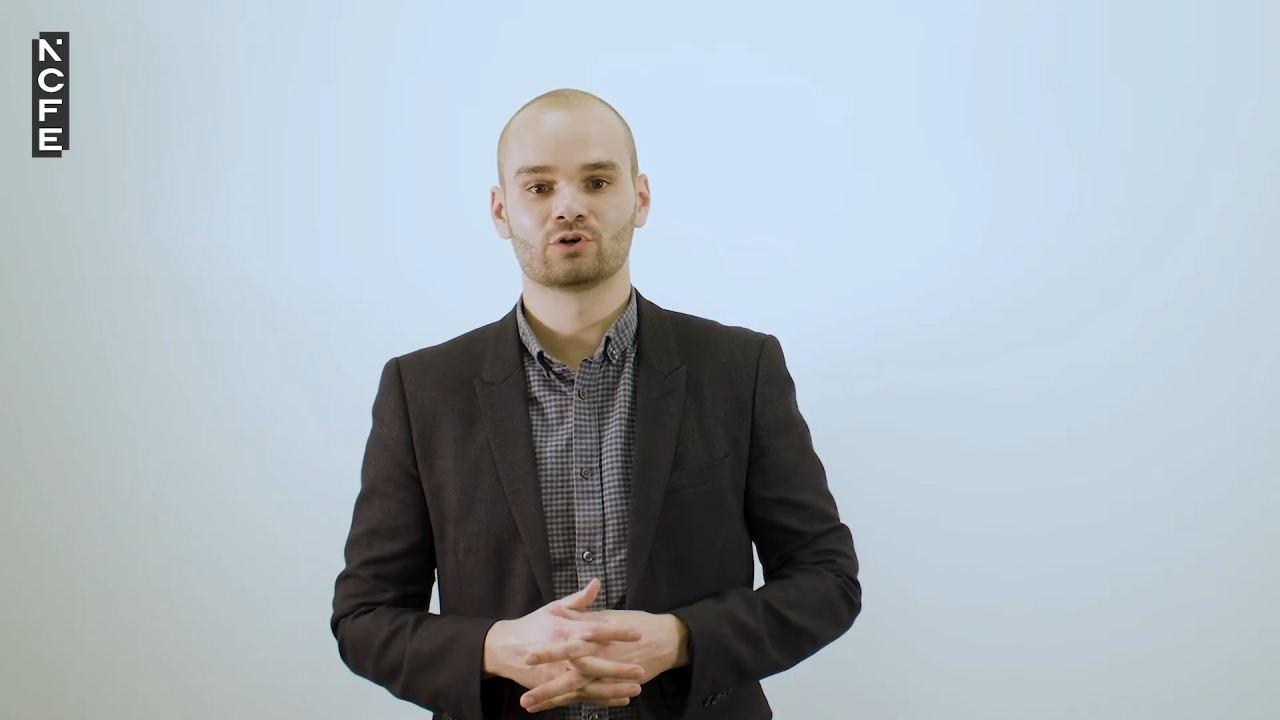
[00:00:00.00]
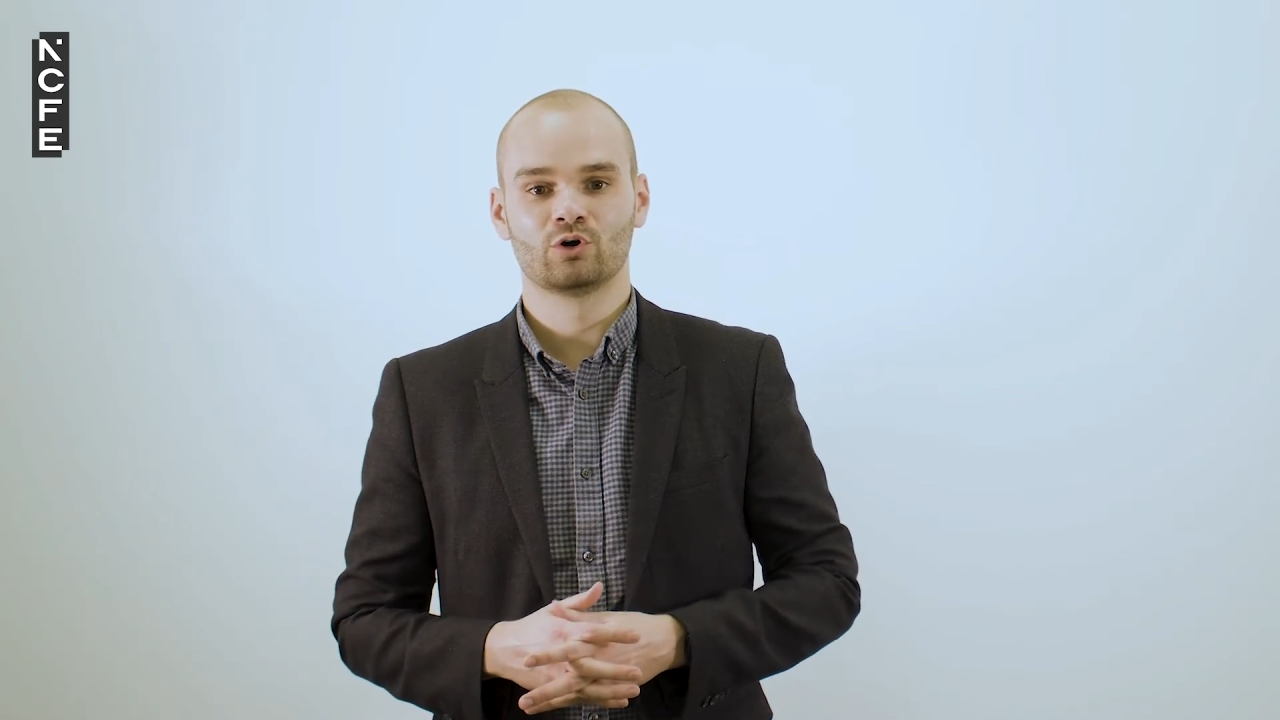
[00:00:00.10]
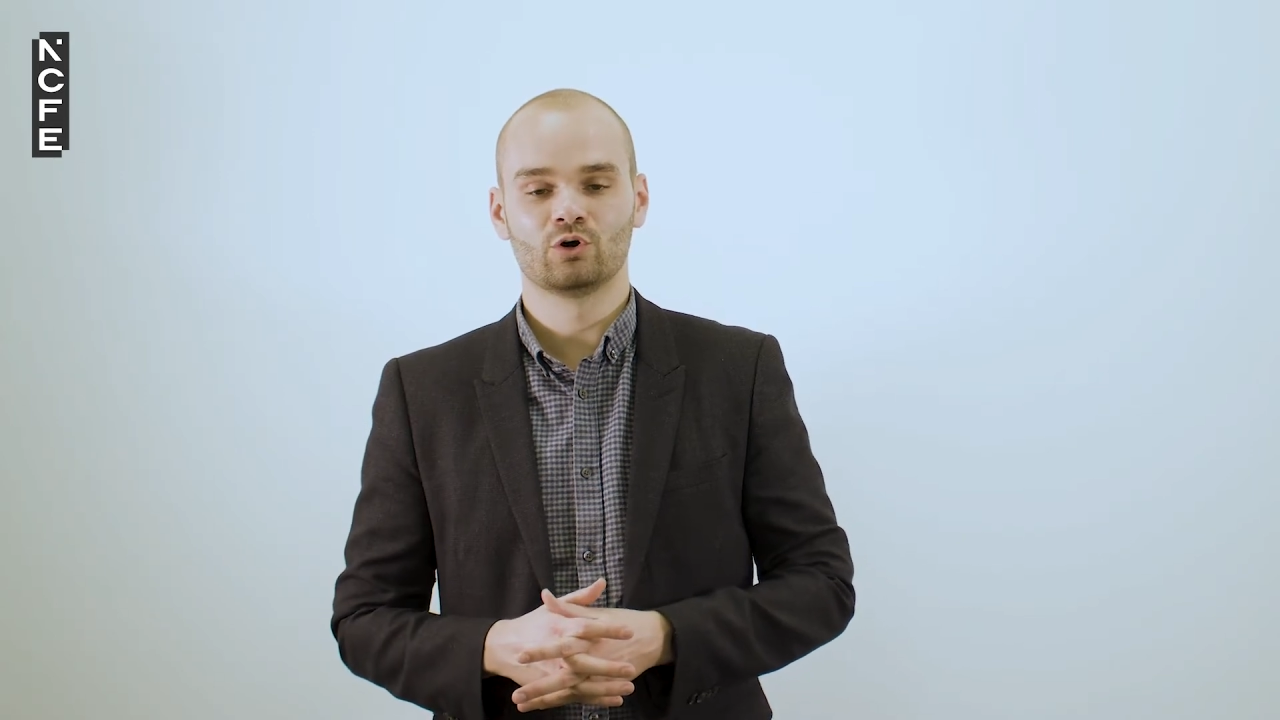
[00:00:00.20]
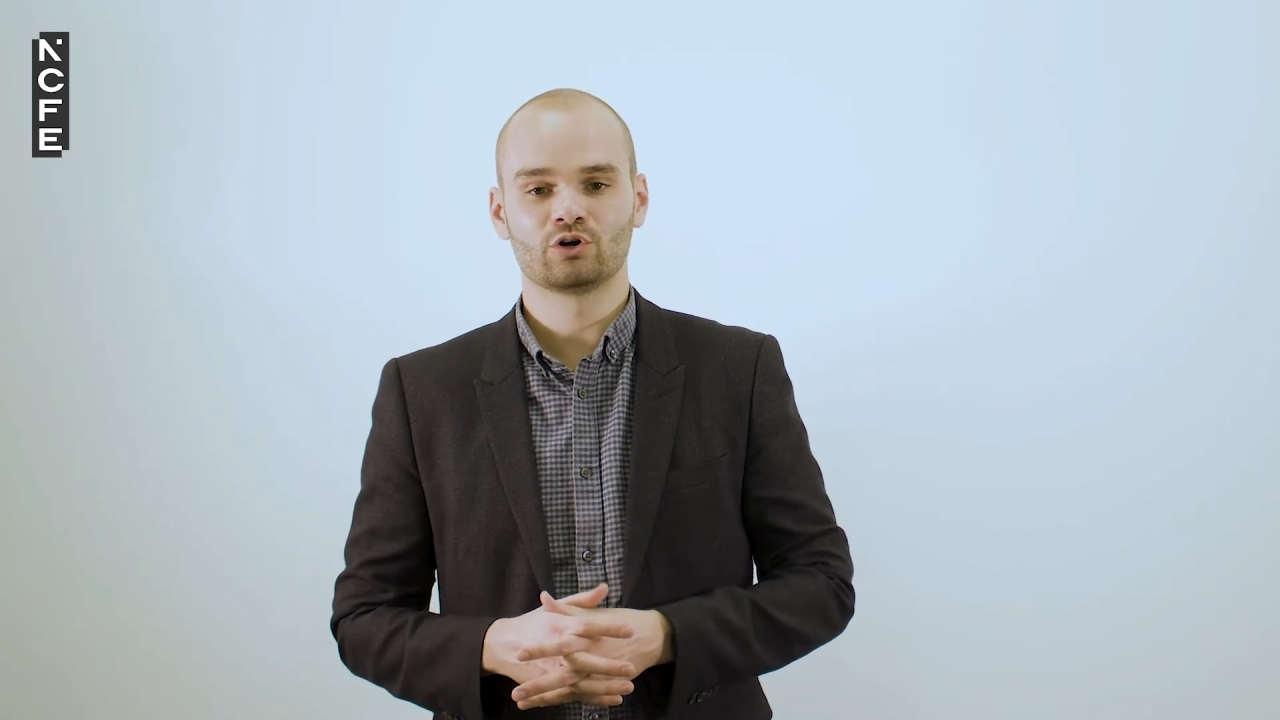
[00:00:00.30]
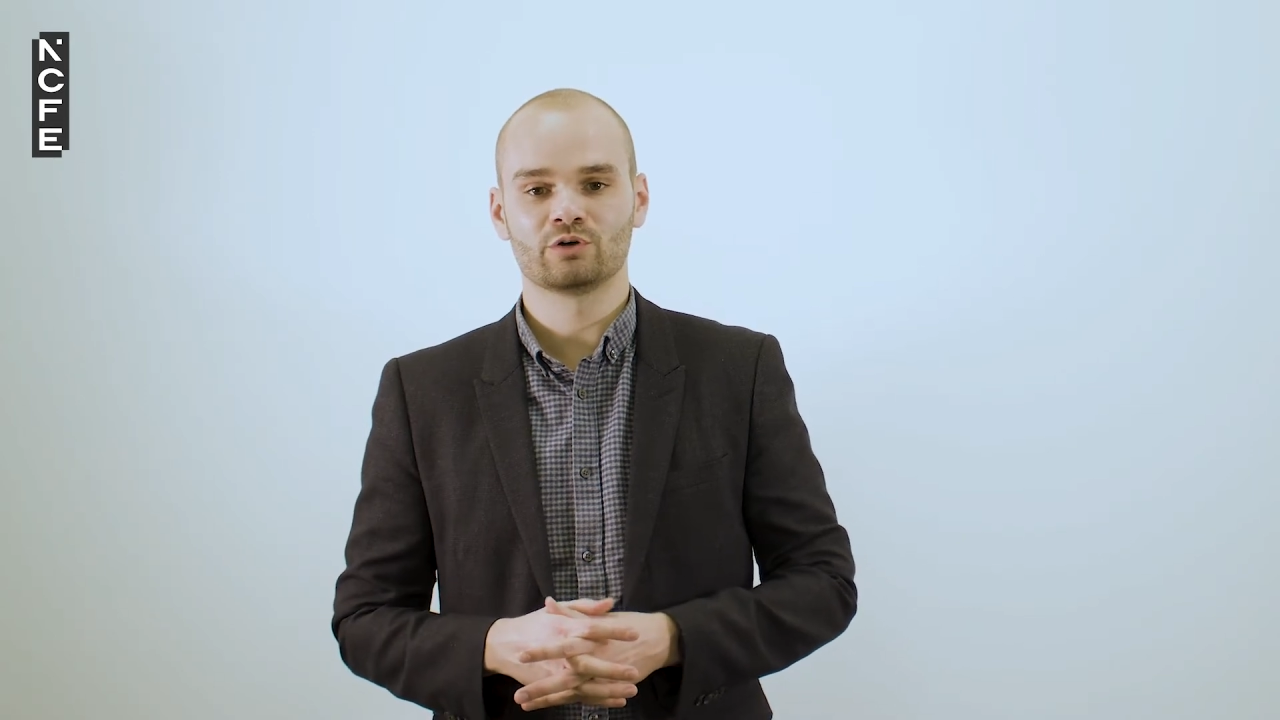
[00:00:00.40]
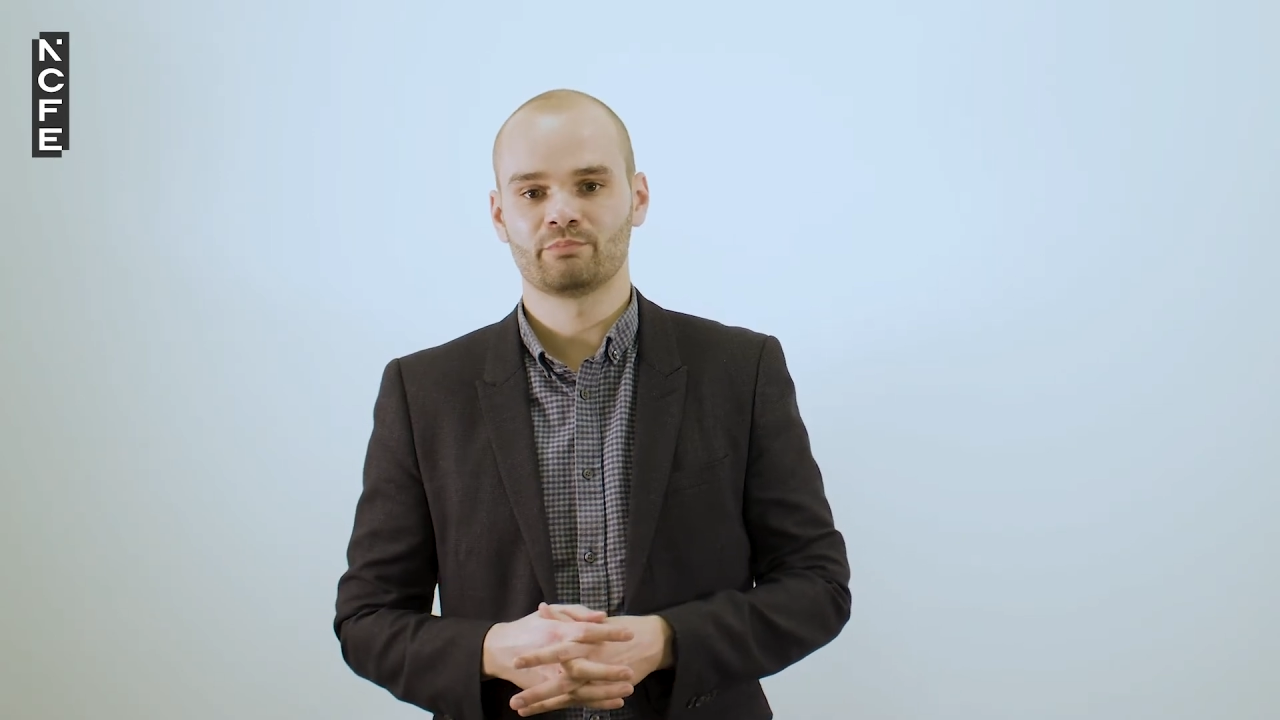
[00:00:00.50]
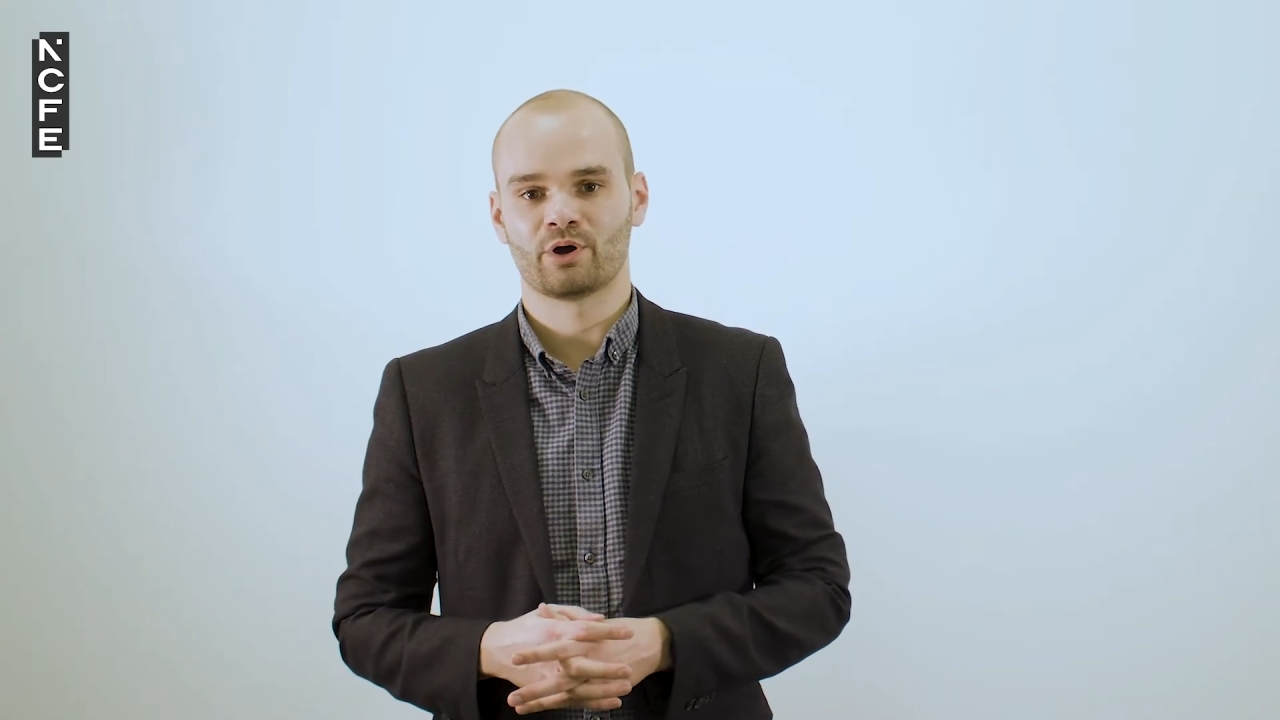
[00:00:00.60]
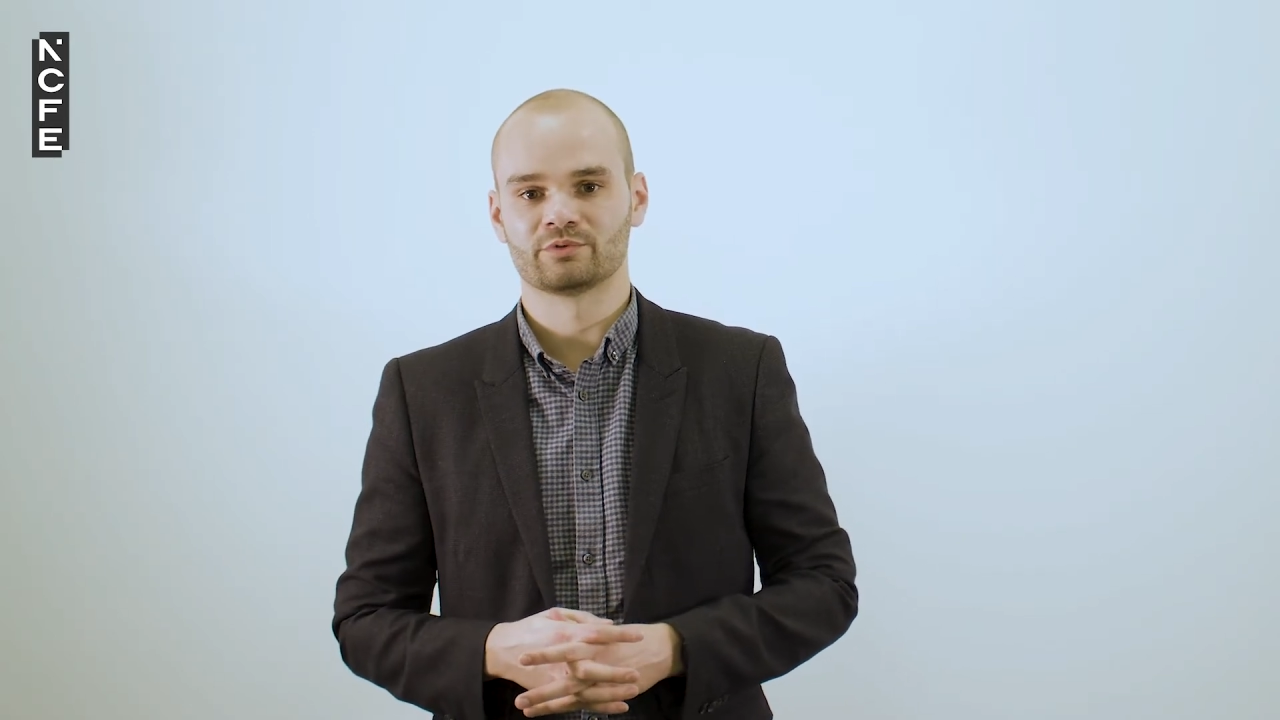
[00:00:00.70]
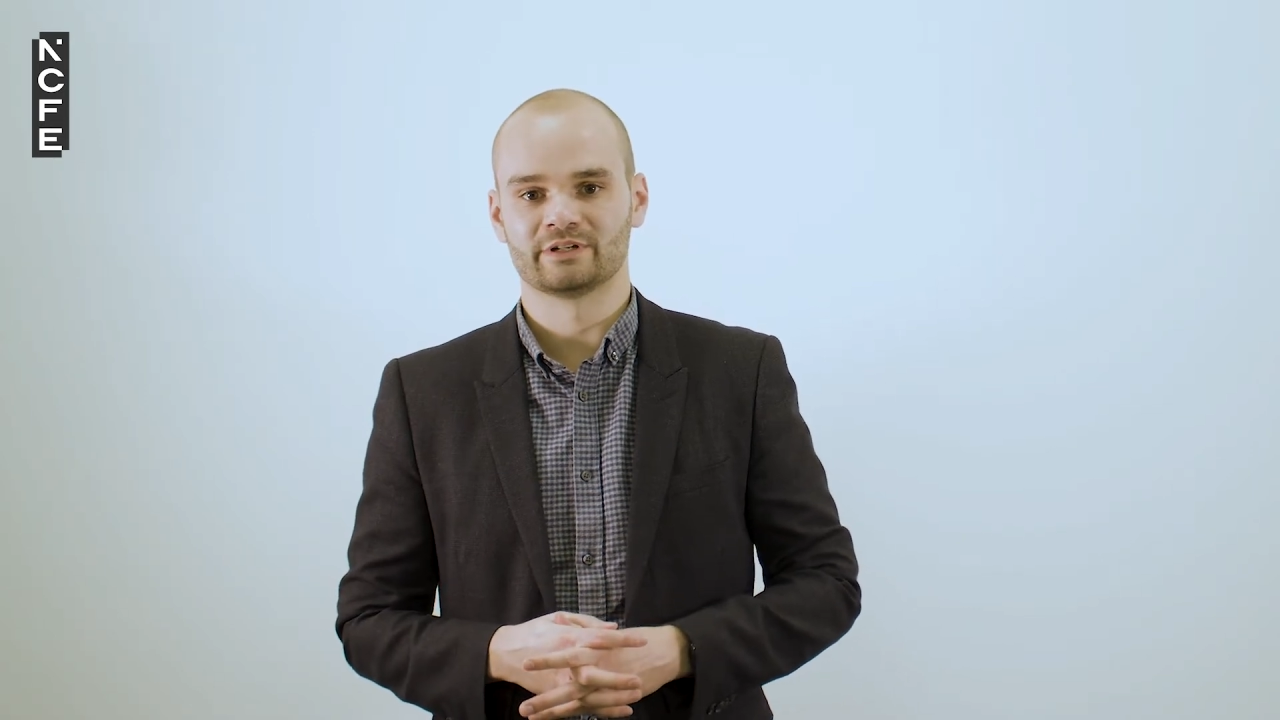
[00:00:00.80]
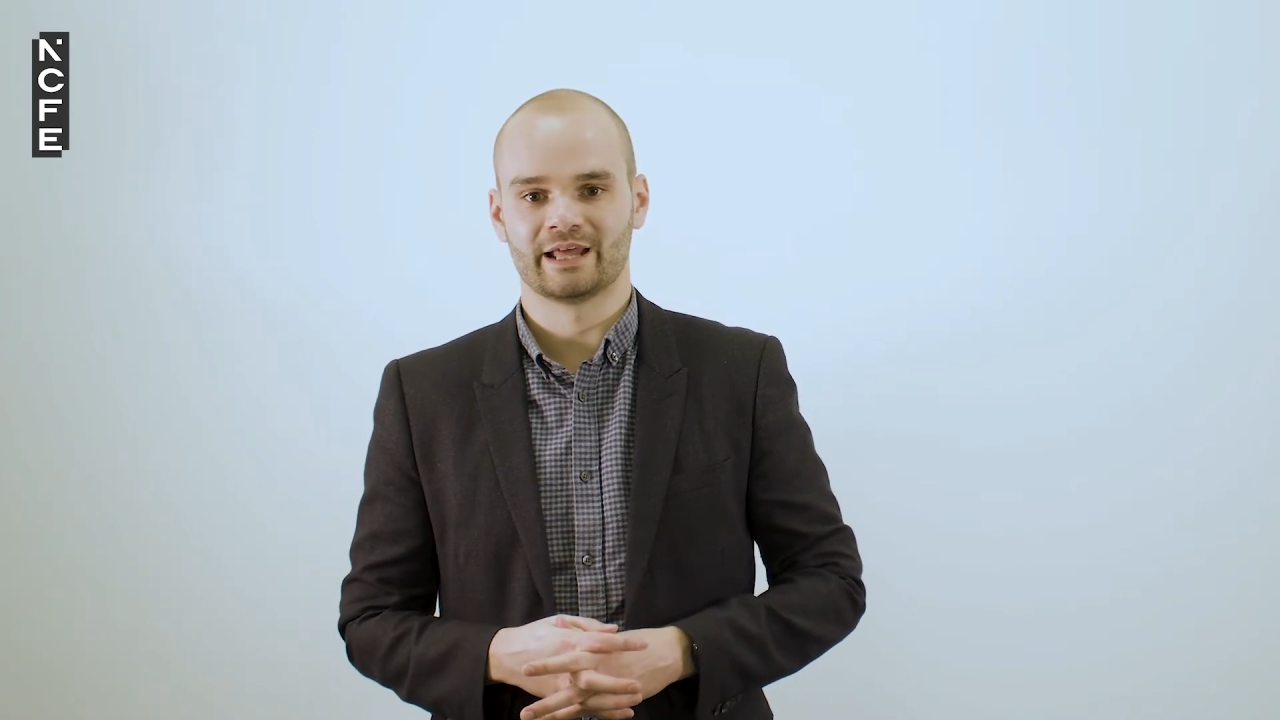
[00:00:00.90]
Core
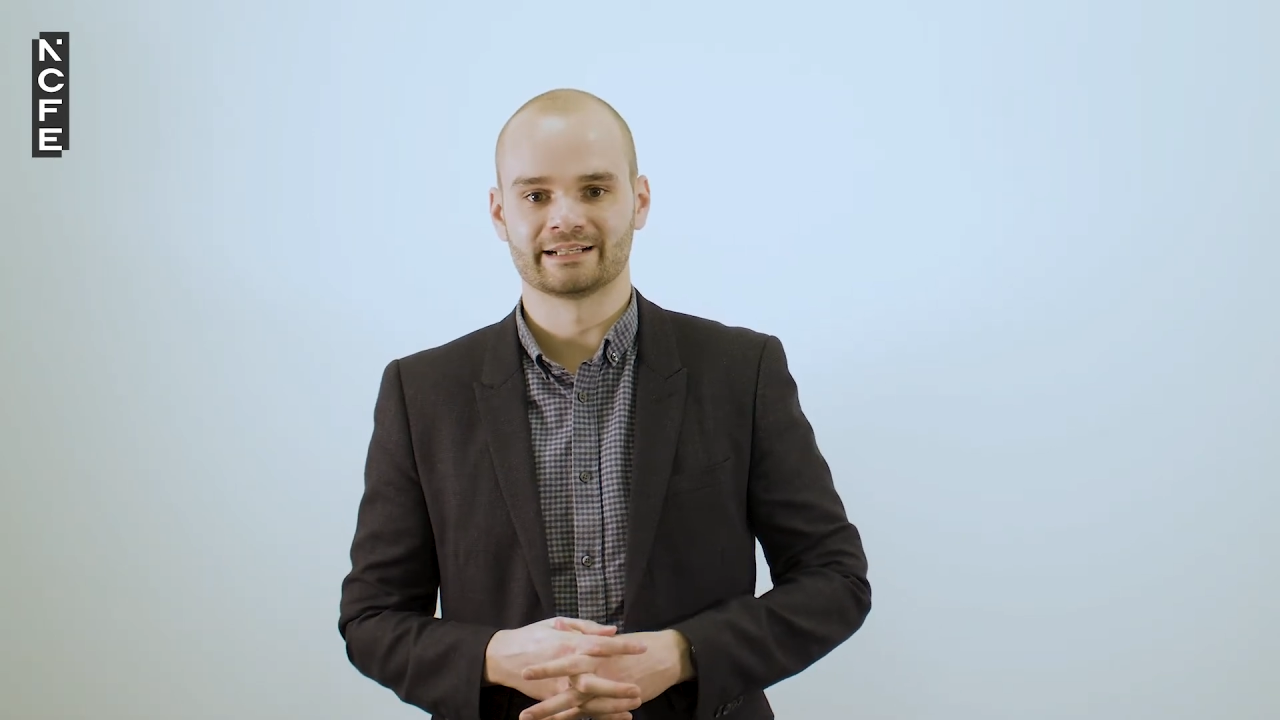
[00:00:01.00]
Component